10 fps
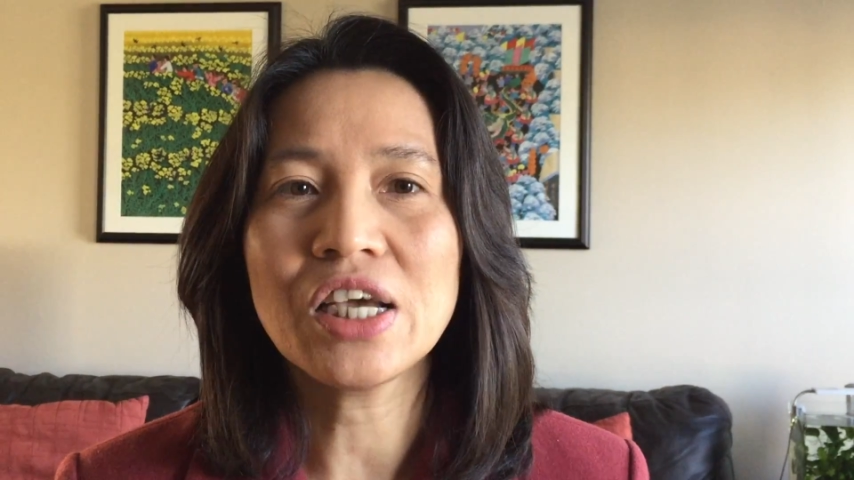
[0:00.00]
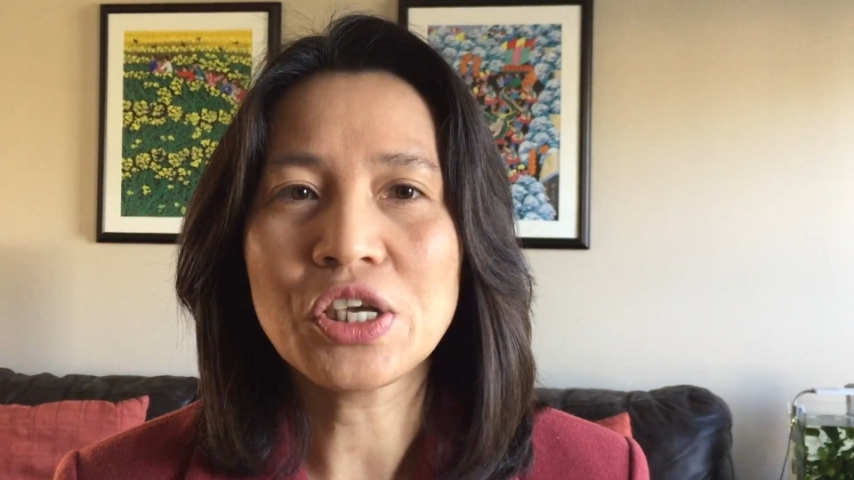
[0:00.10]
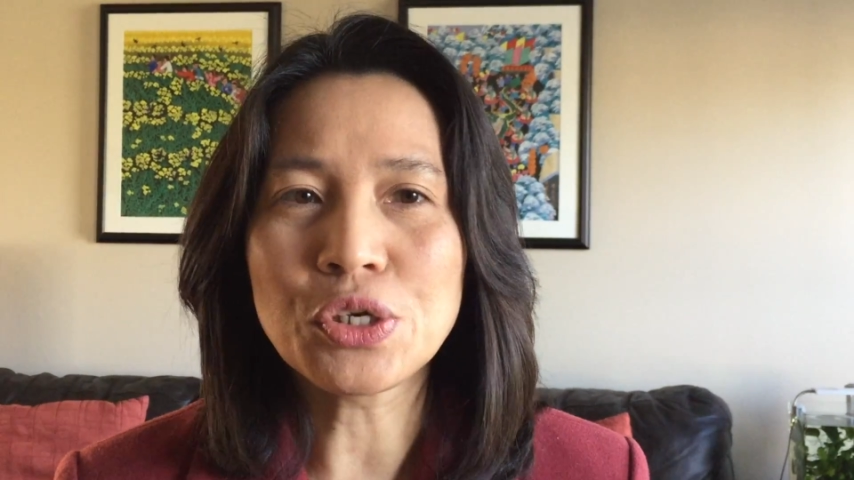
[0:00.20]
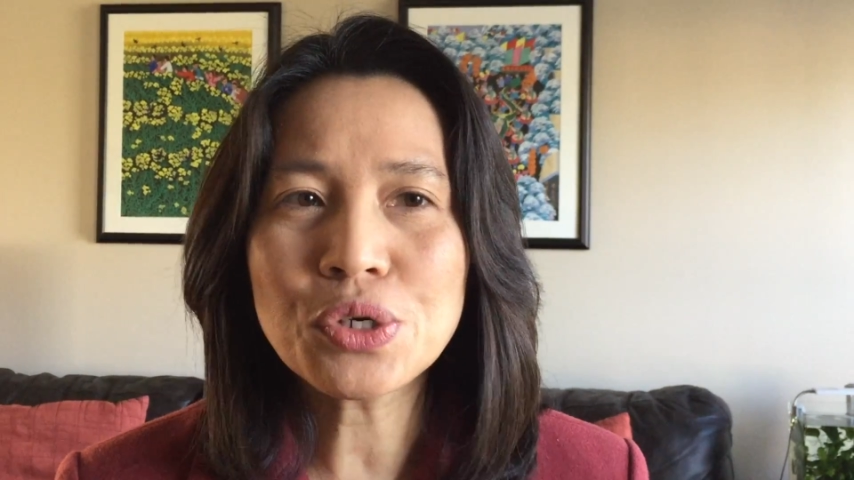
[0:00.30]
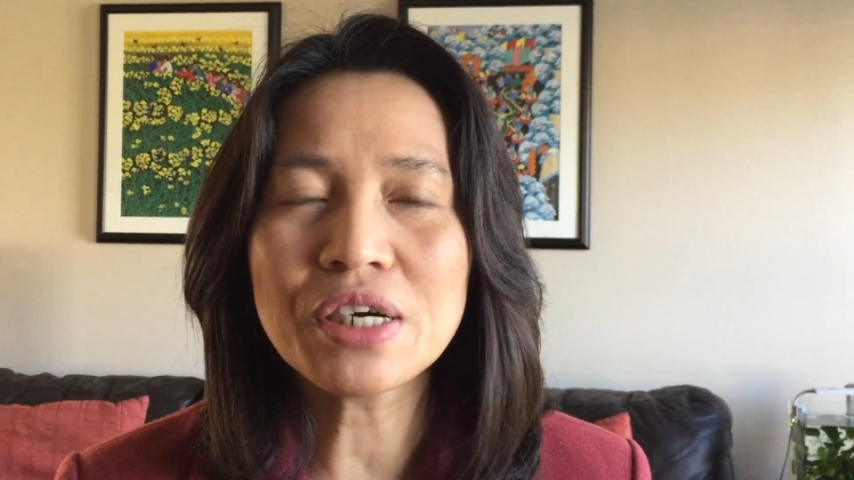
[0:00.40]

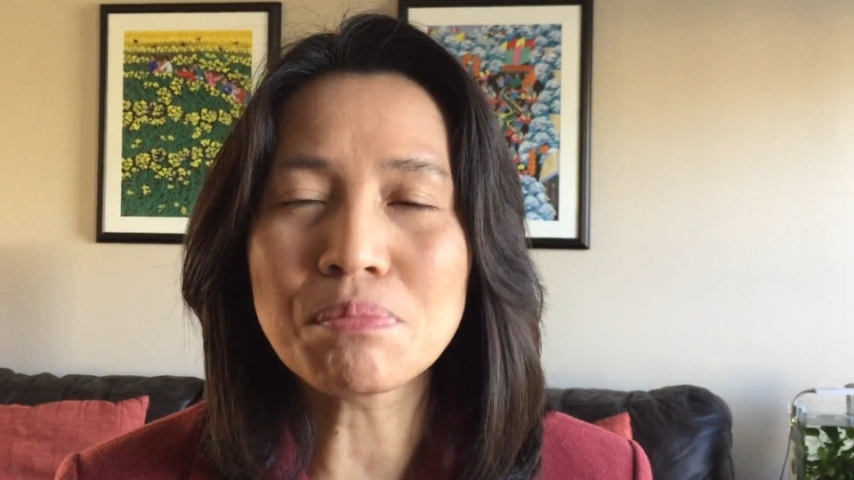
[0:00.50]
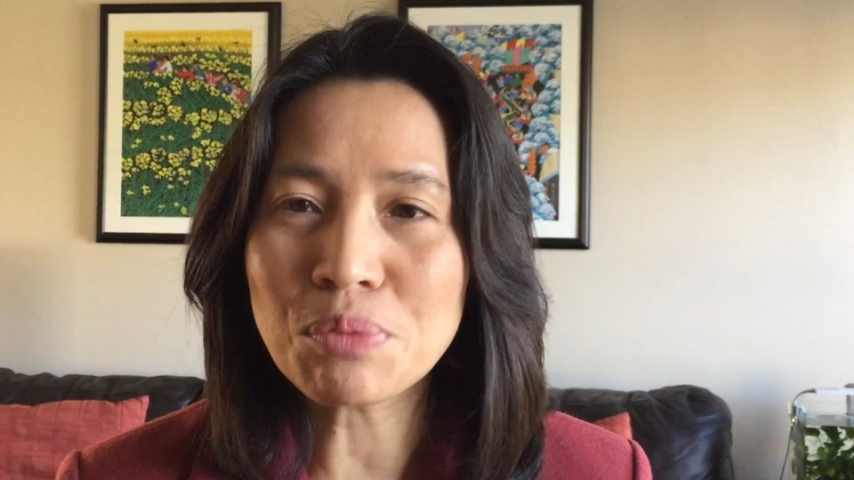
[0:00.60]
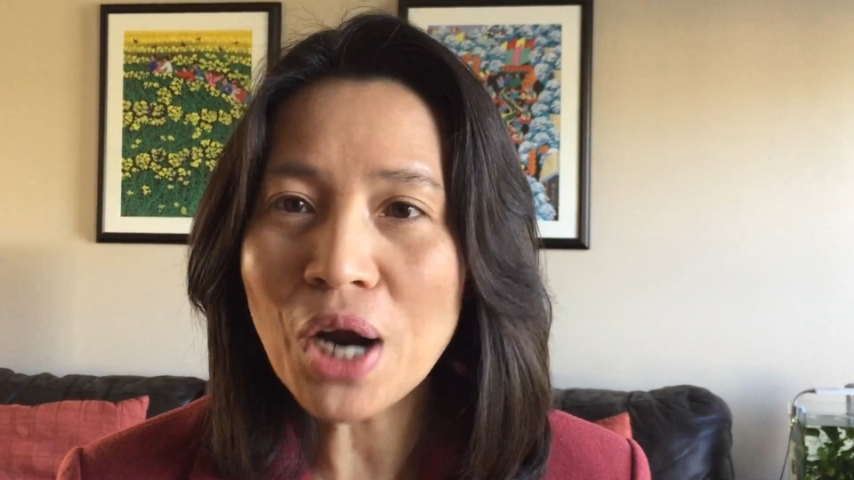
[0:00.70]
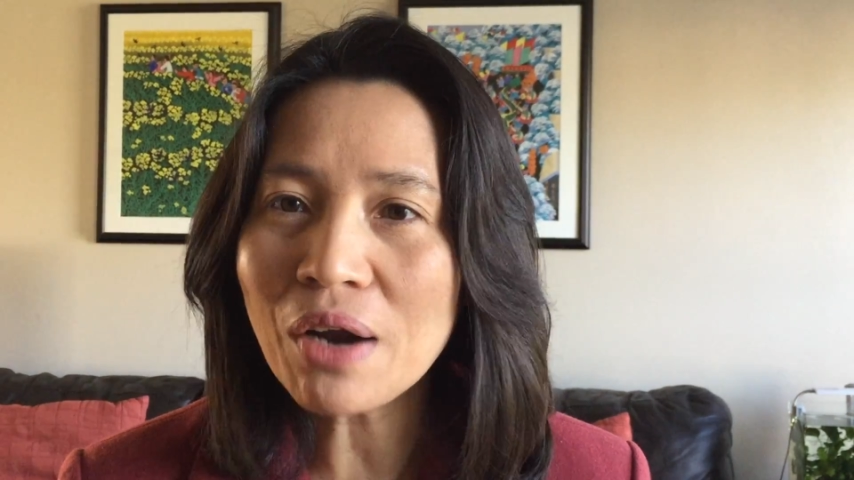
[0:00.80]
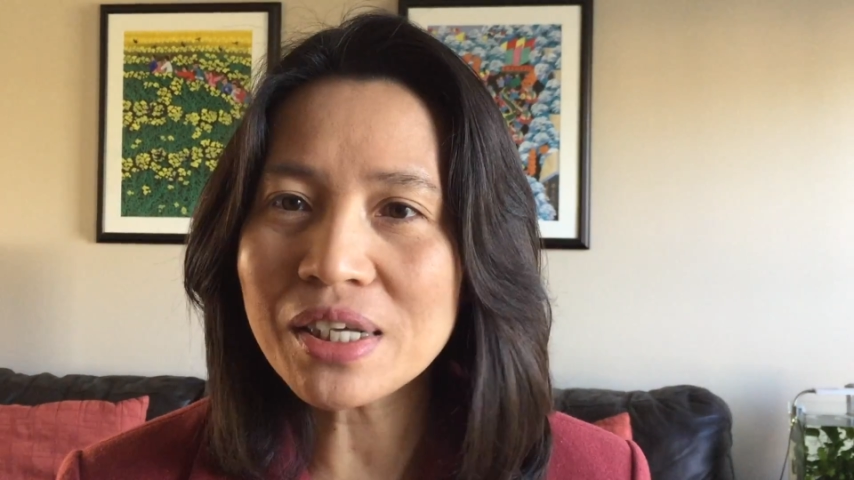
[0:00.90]
you can
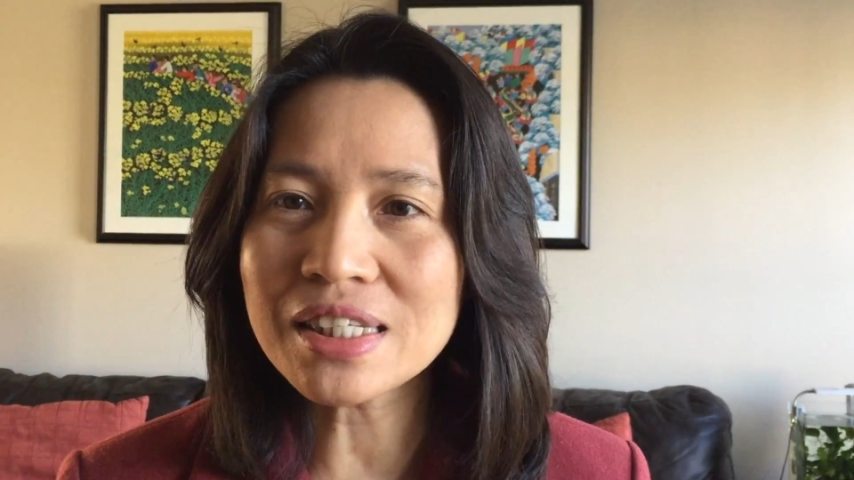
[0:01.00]
proudly